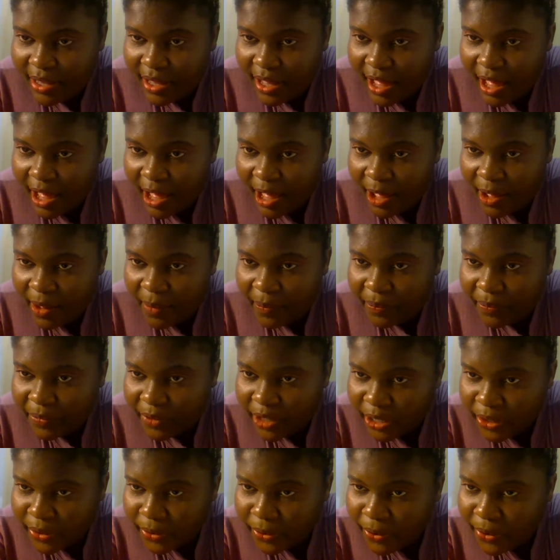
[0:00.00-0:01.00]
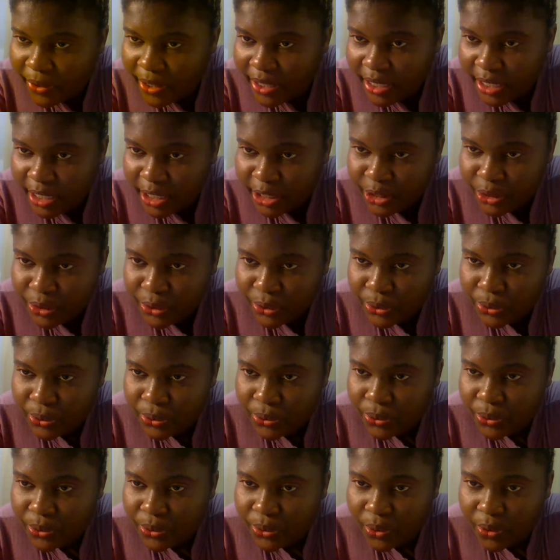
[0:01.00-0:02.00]
um DIRCO needs
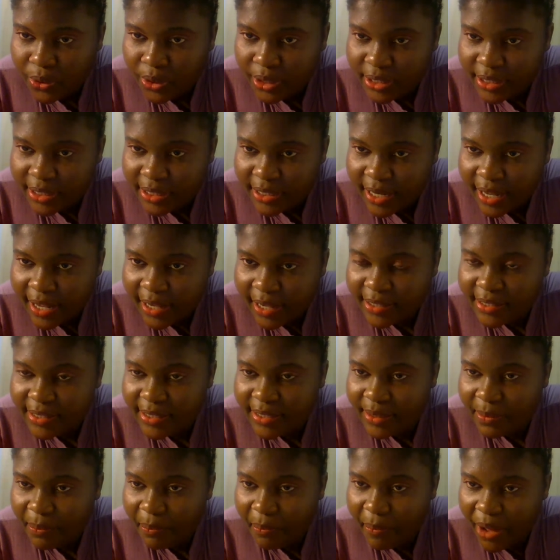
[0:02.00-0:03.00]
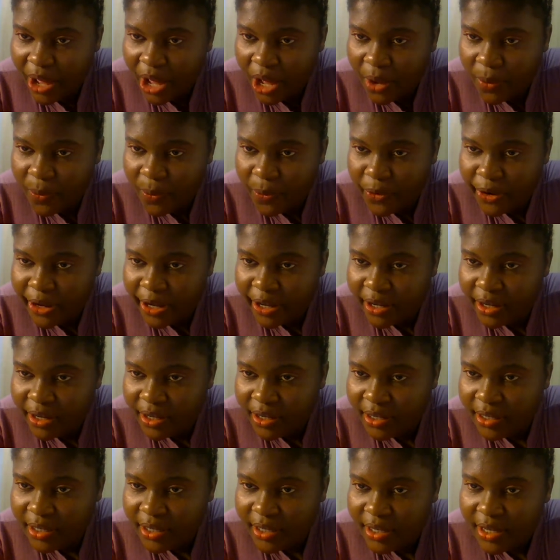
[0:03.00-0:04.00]
to contact zimbabwe
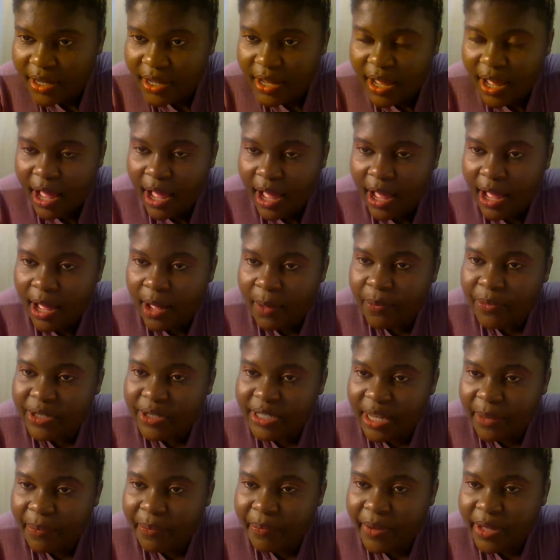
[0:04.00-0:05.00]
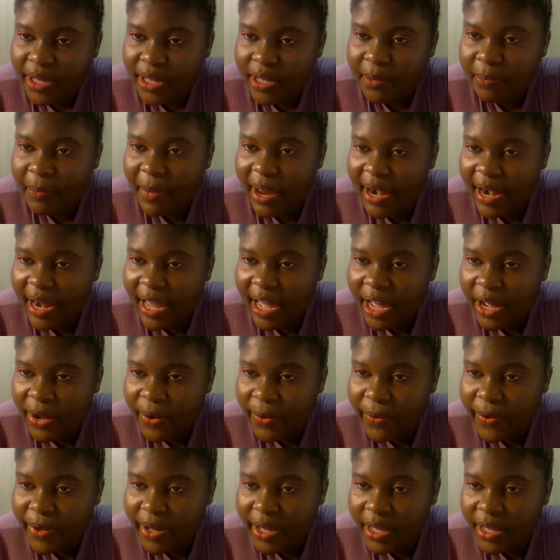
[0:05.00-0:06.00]
uh, Mozambique,
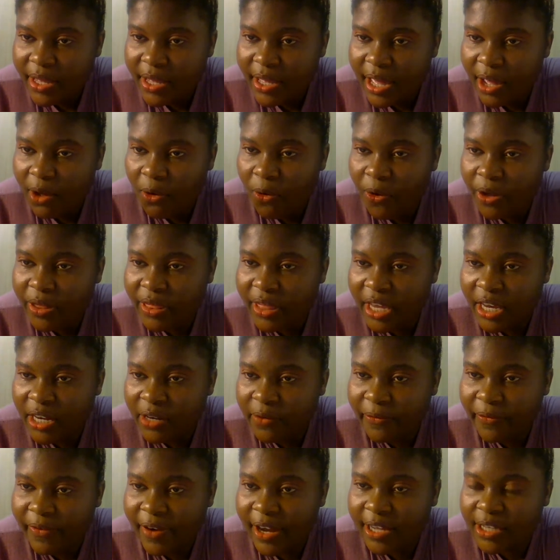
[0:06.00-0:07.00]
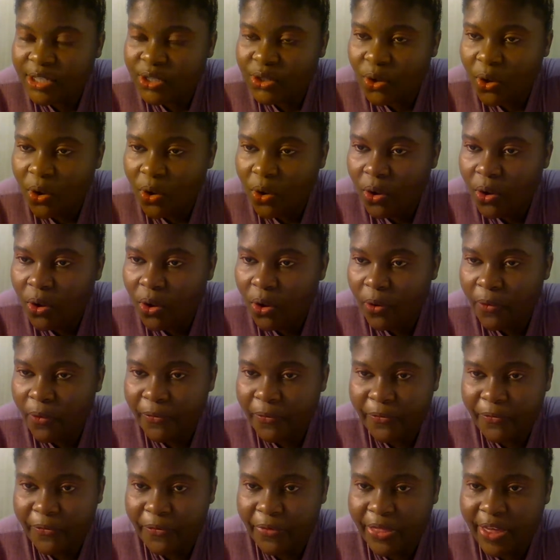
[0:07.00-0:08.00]
Malawi on the influx
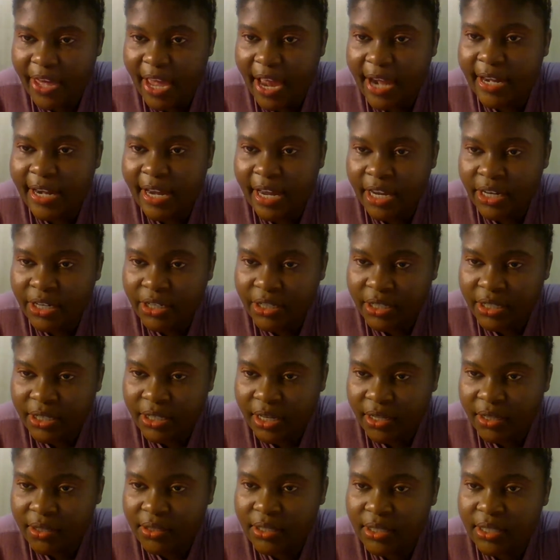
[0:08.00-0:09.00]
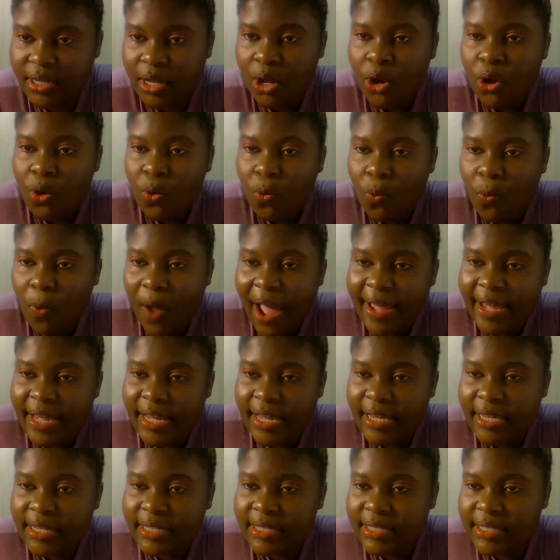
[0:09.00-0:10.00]
of their nationals? Why
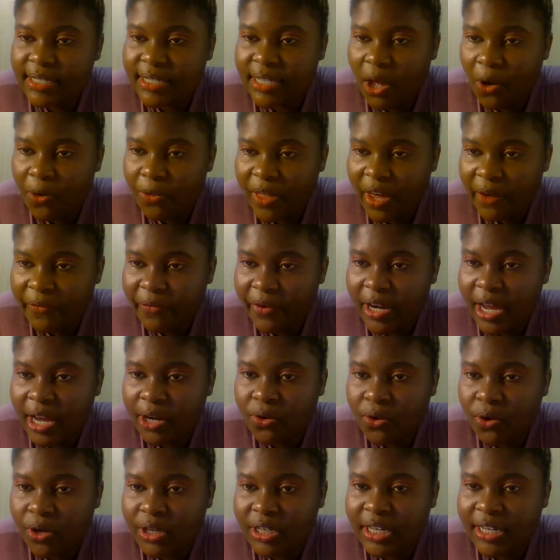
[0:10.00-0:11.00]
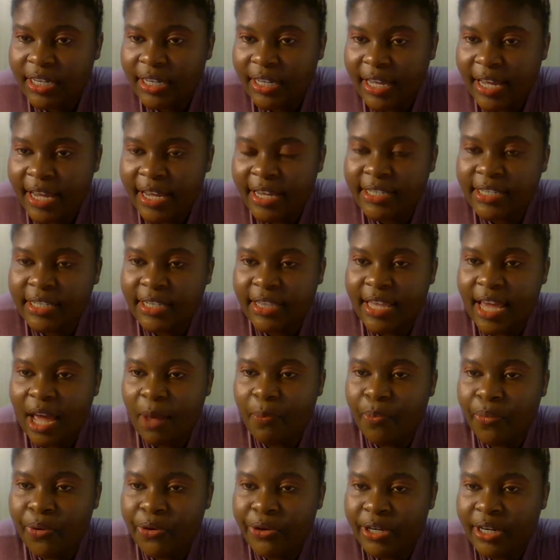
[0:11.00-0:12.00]
is South Africa not engaging their
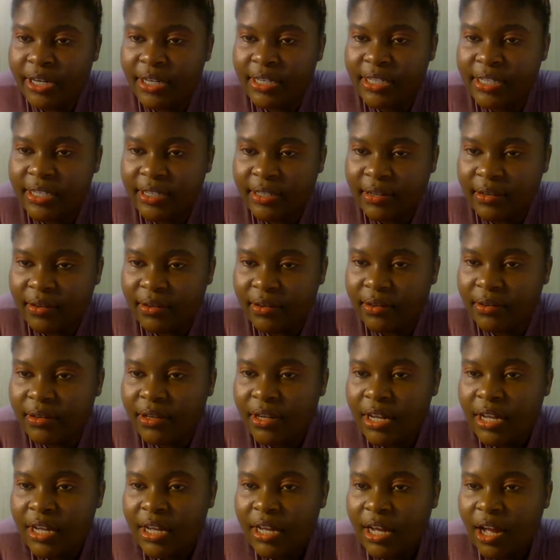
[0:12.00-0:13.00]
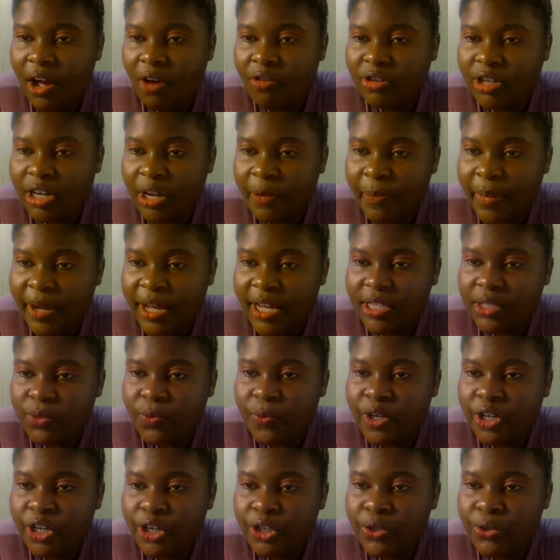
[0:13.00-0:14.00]
political counterparts?
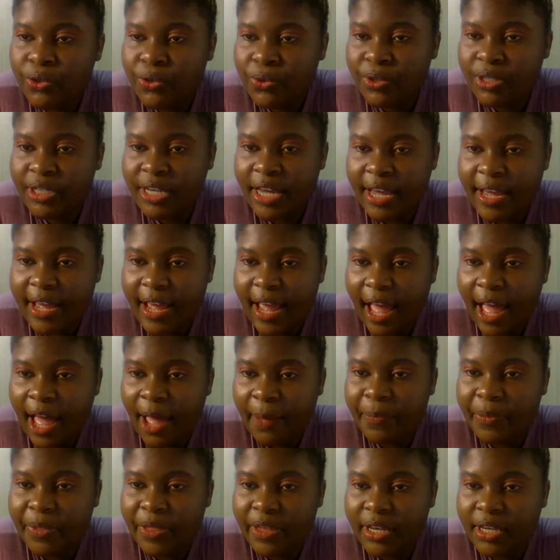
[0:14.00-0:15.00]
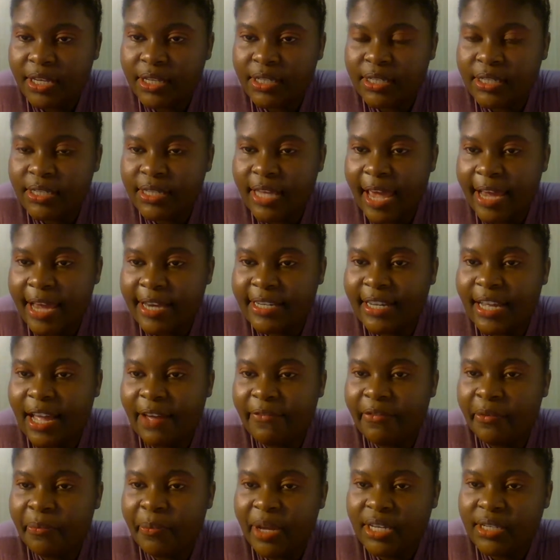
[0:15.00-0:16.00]
We need to take up this at
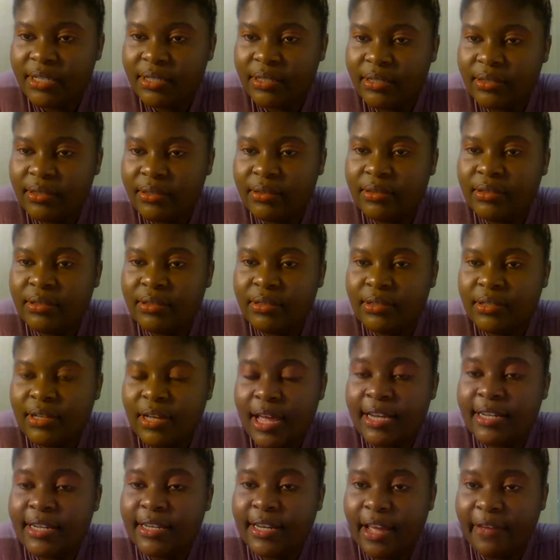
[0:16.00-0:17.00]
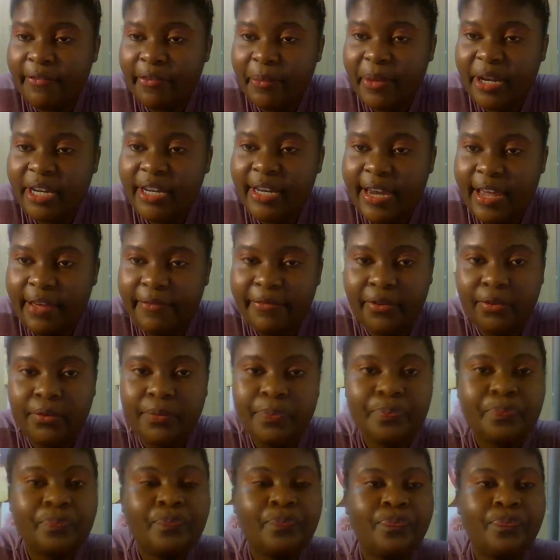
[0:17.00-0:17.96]
governmental at government level.